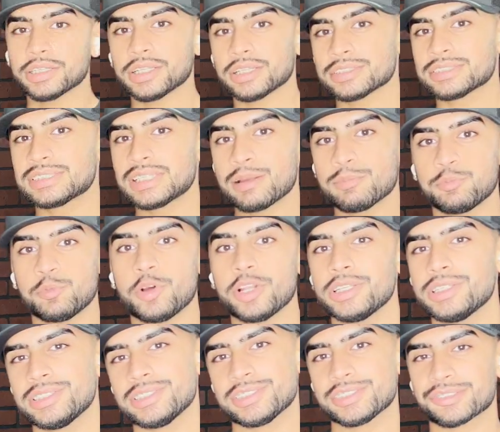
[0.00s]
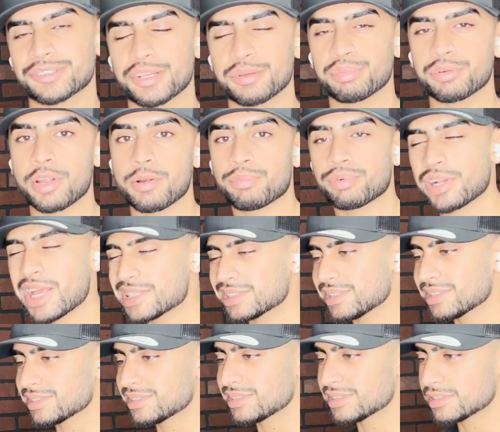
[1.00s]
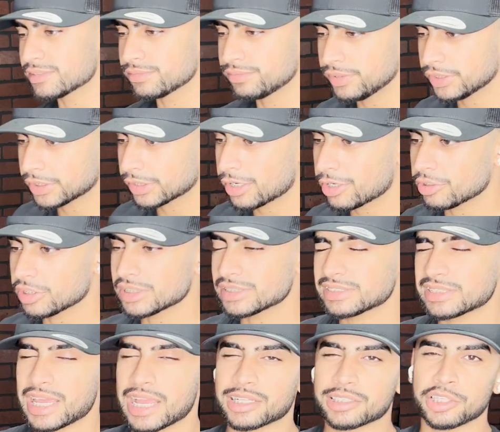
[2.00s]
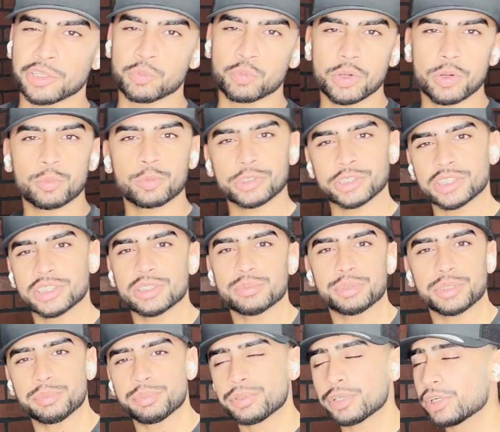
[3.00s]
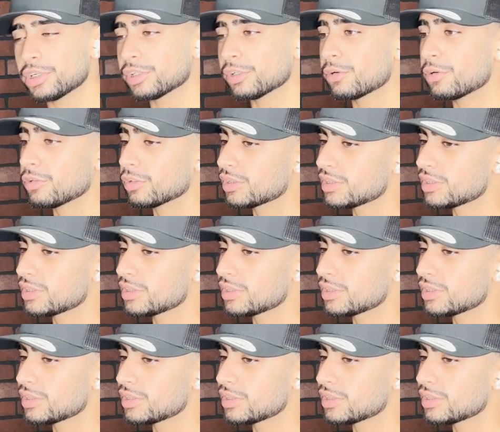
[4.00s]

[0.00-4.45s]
Now, step one in the screen print process is to figure out exactly what we're going to be printing on,